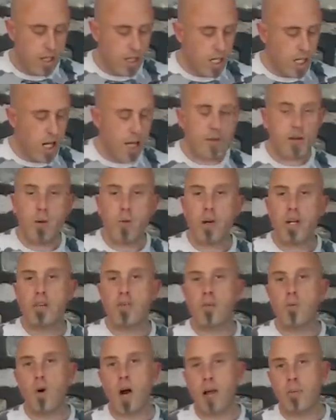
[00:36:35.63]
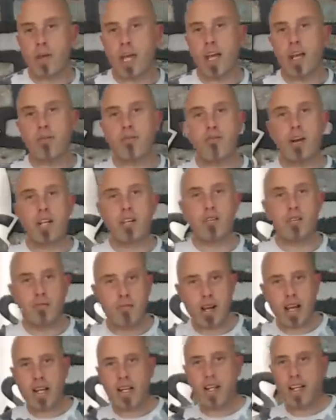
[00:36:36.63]
And if you're wondering why I'm getting redder and
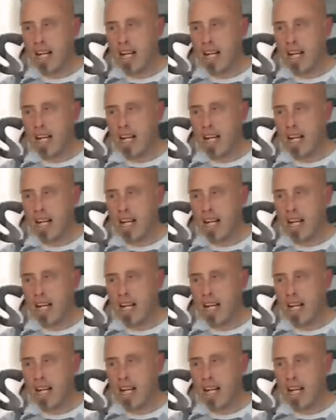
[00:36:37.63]
redder,